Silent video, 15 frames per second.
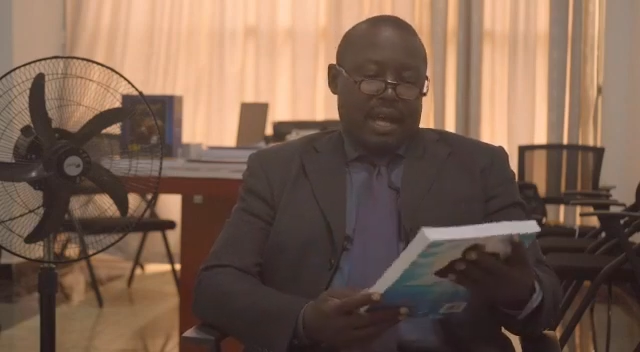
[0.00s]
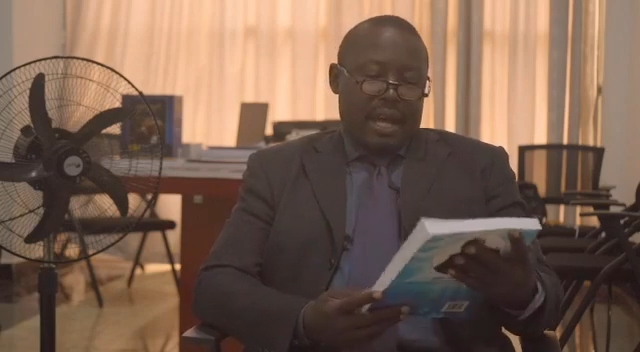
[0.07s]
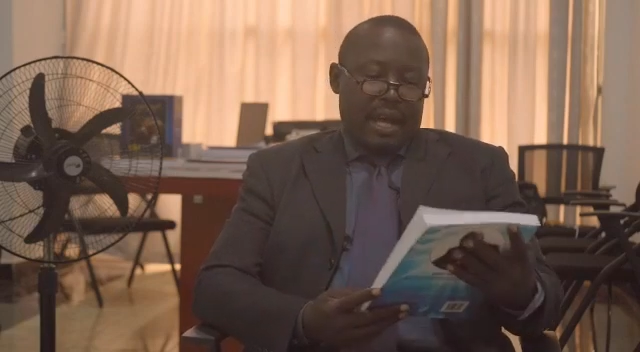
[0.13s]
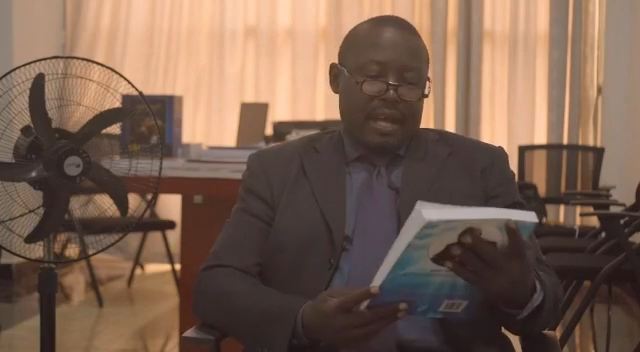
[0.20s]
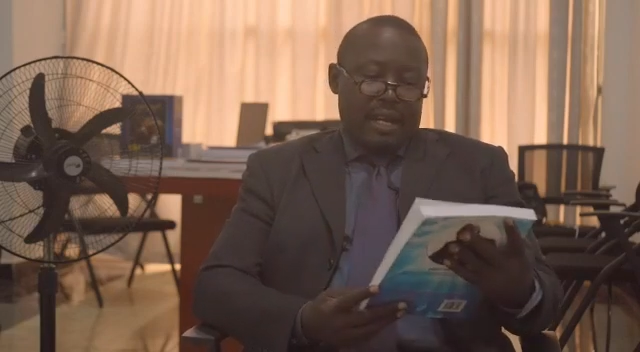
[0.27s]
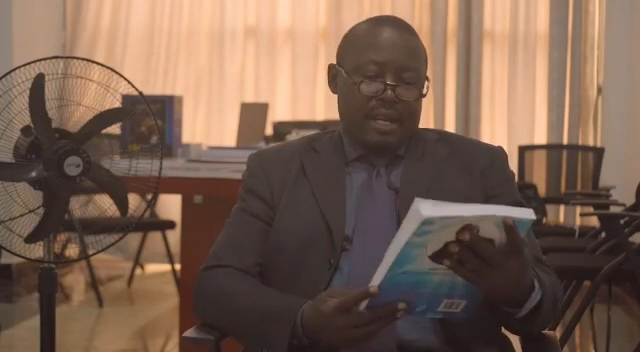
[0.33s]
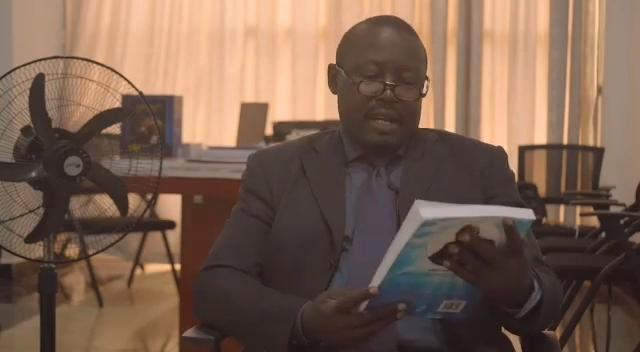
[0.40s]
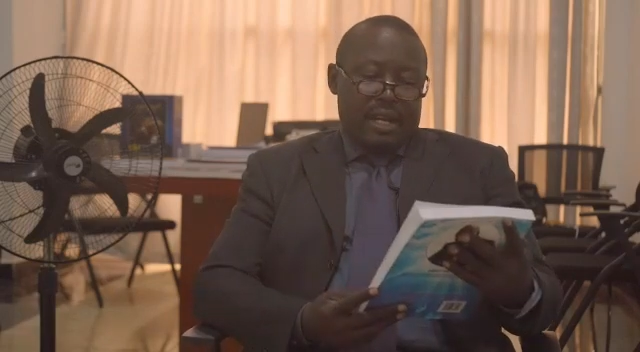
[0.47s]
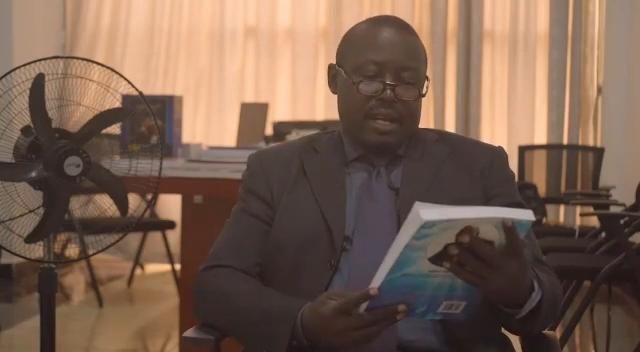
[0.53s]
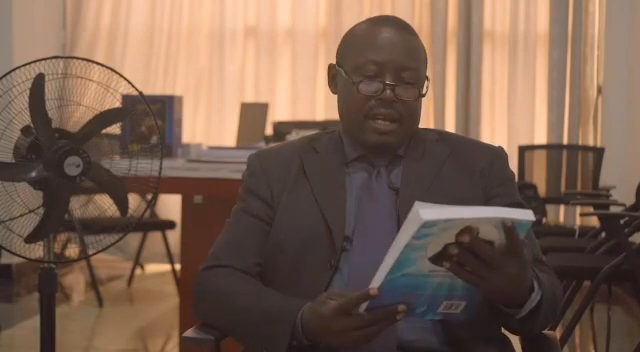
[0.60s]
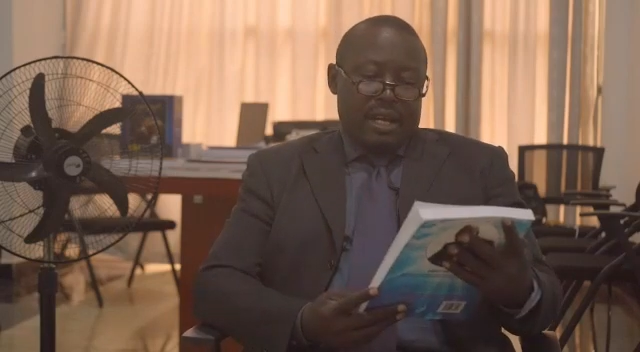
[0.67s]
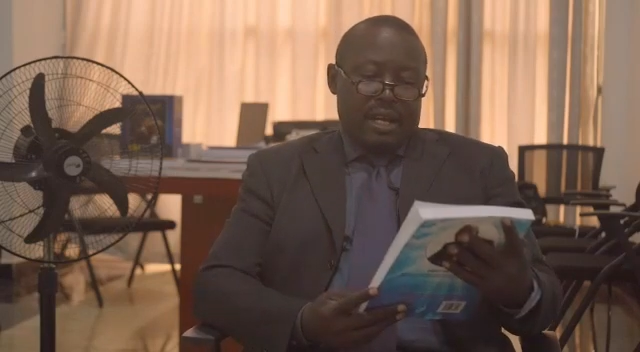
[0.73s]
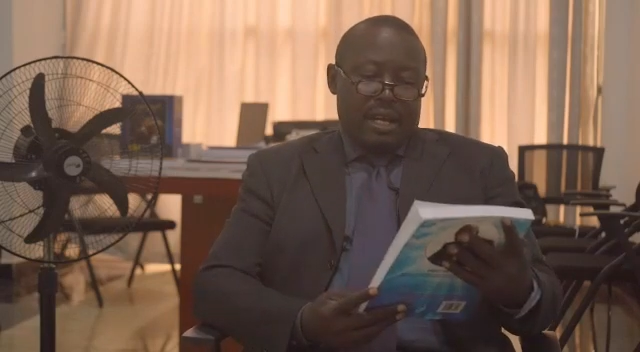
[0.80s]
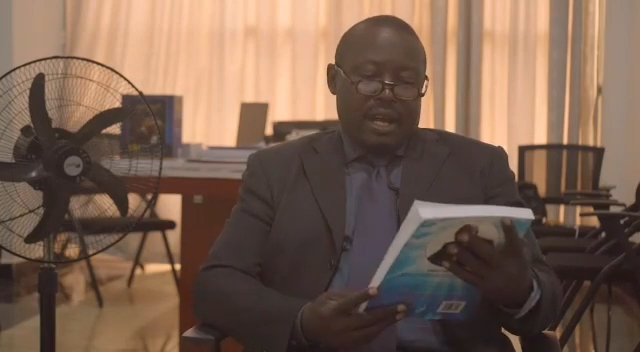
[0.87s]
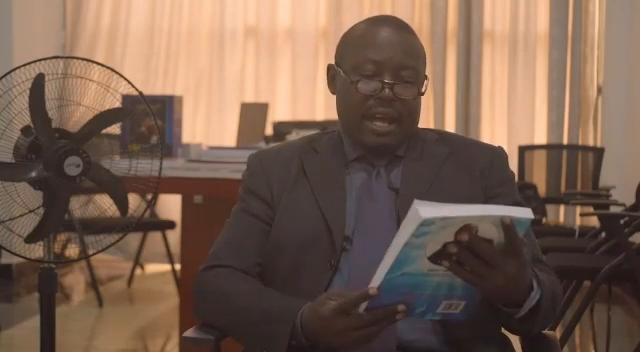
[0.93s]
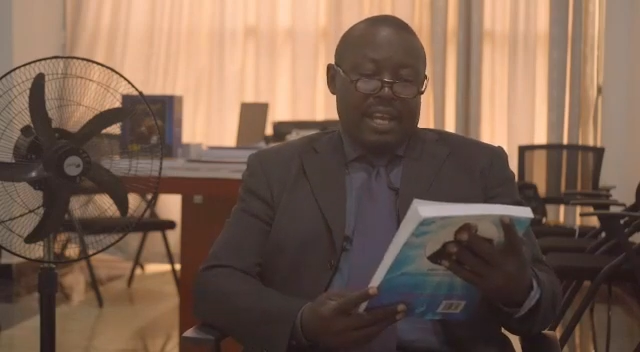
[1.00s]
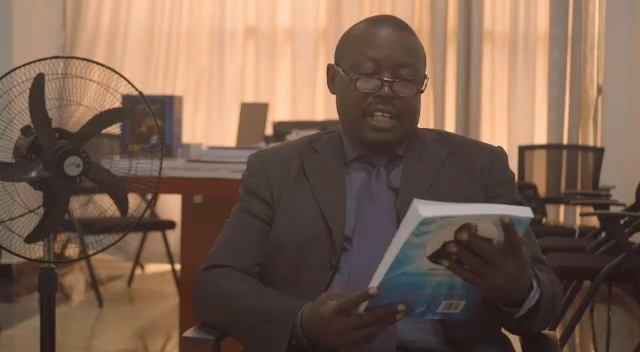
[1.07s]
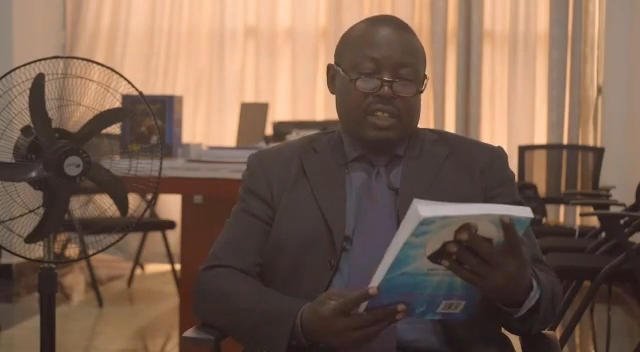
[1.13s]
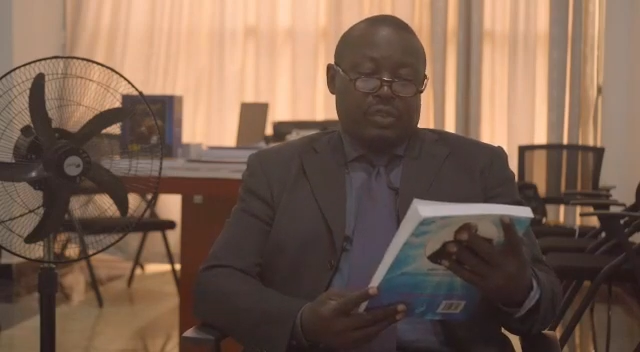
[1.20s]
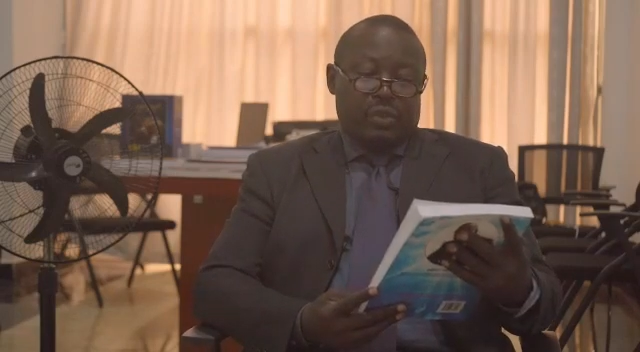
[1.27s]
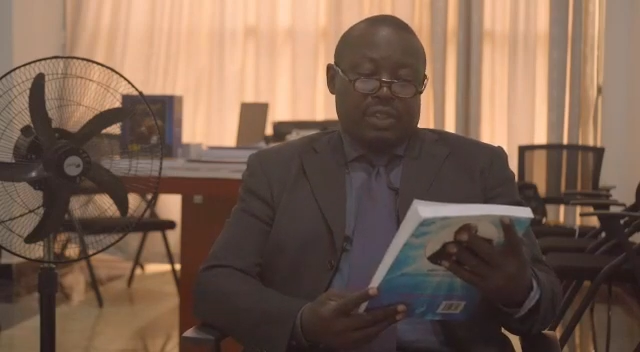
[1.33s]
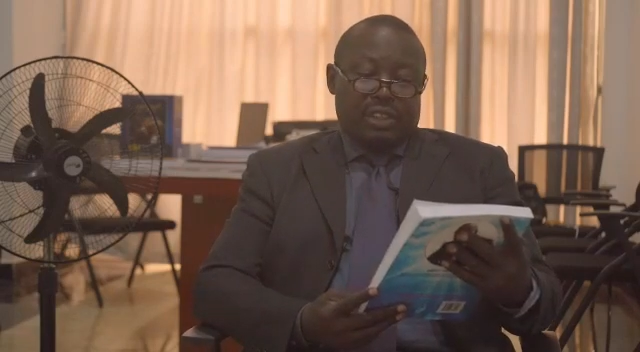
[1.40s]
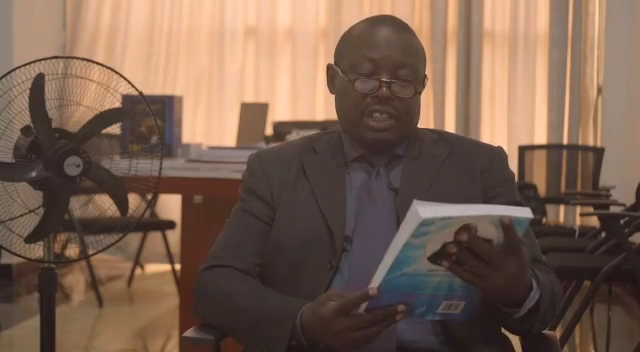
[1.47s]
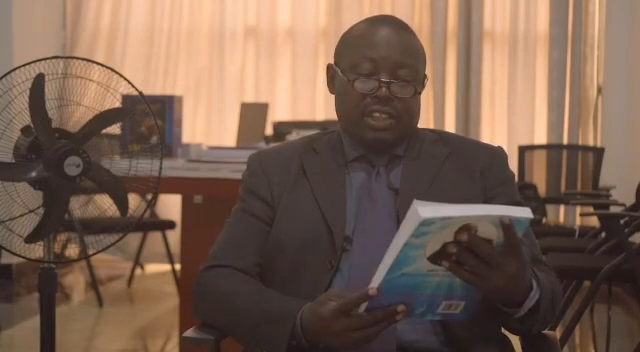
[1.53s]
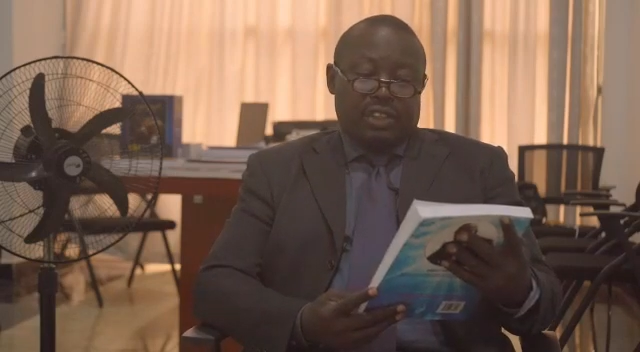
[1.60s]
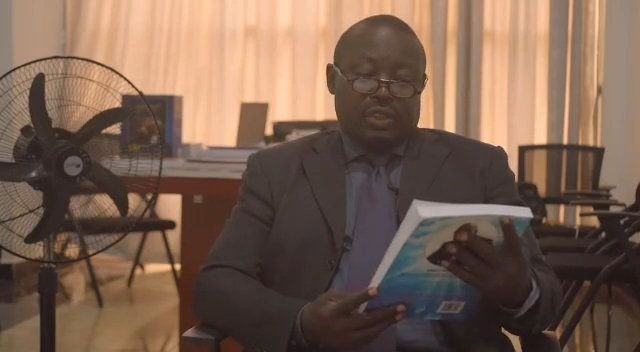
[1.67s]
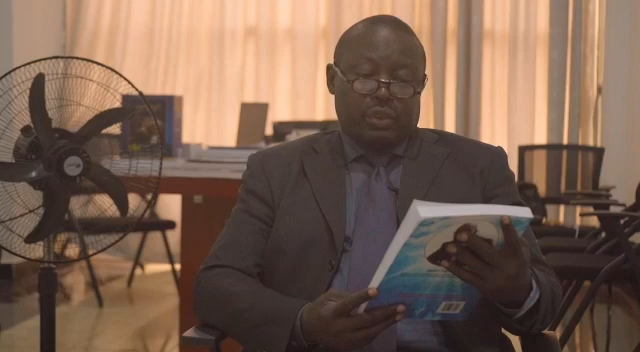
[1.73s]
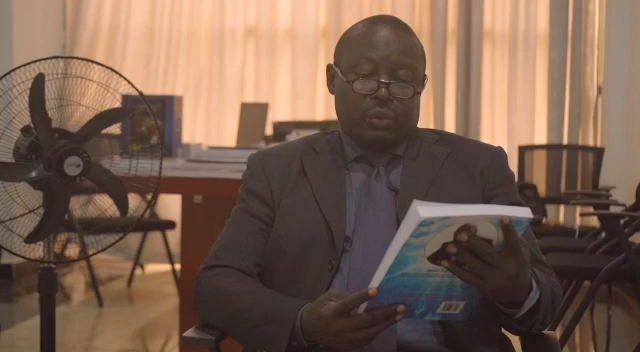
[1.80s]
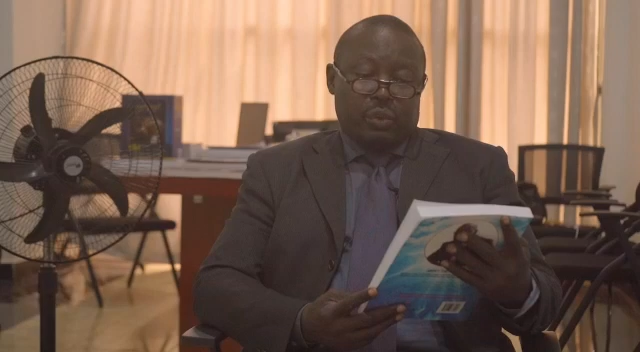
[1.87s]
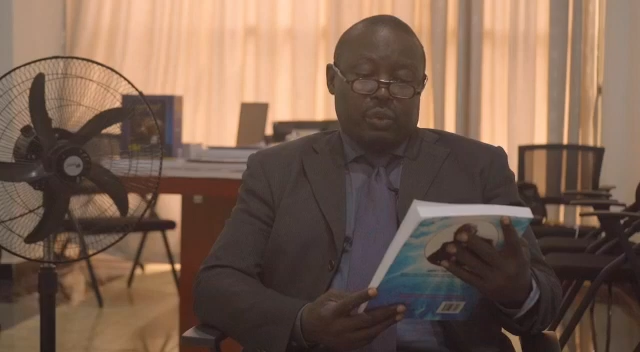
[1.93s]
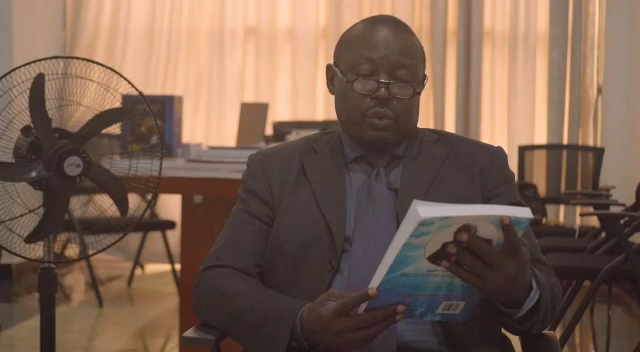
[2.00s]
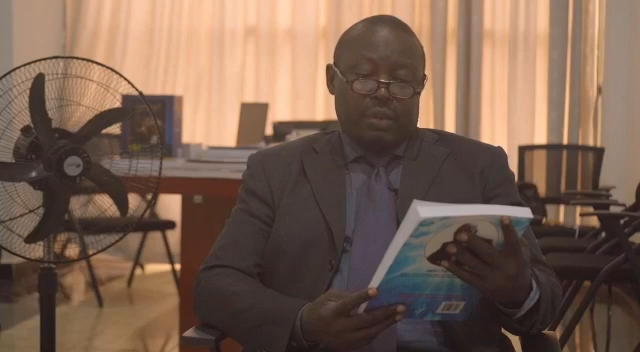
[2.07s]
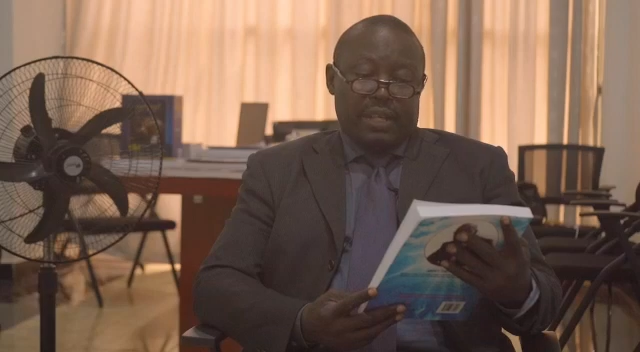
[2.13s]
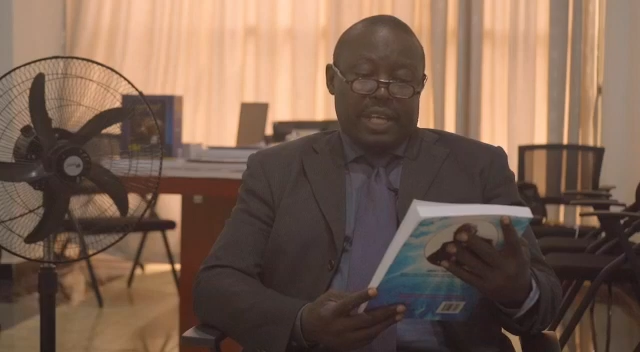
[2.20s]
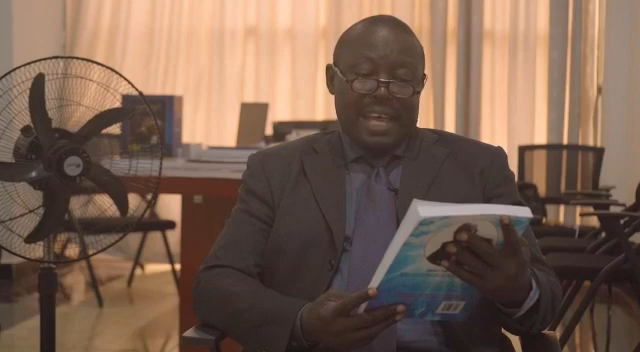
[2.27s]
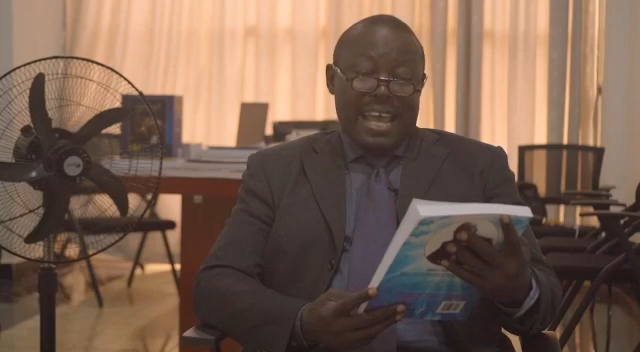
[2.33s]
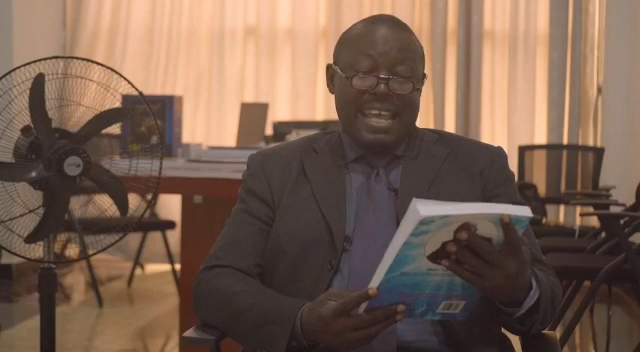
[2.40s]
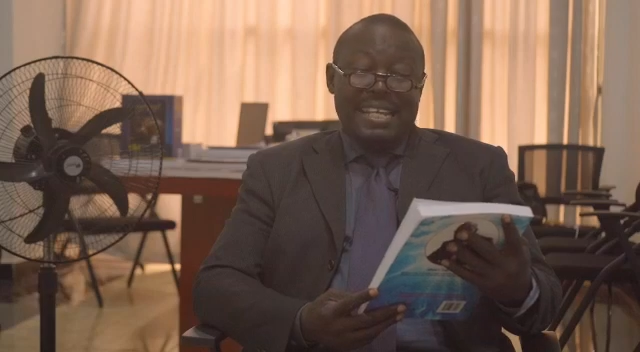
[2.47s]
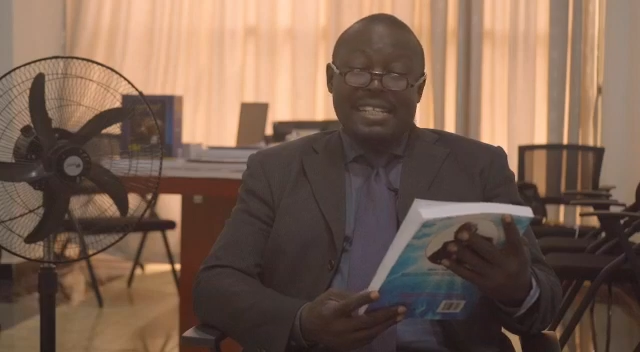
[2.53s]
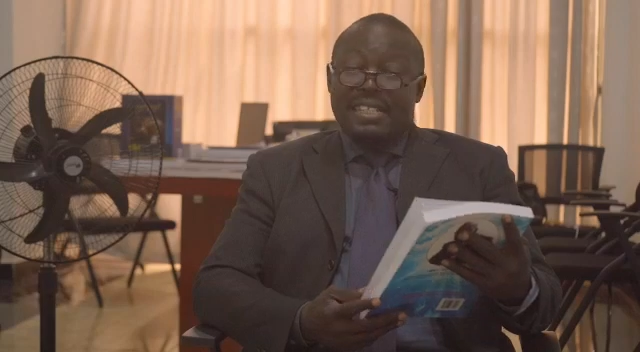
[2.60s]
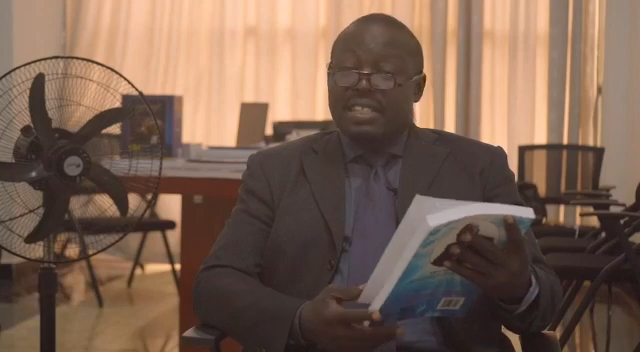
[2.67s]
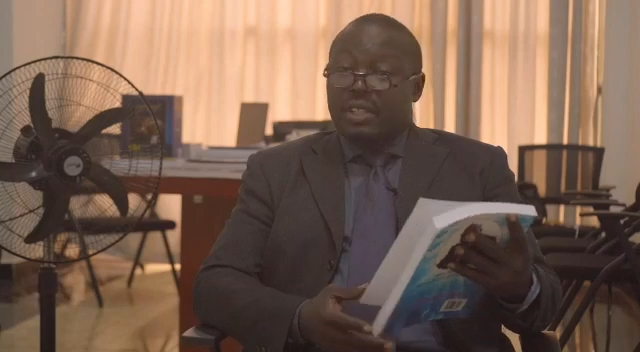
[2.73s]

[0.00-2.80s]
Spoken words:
and an extra textual aid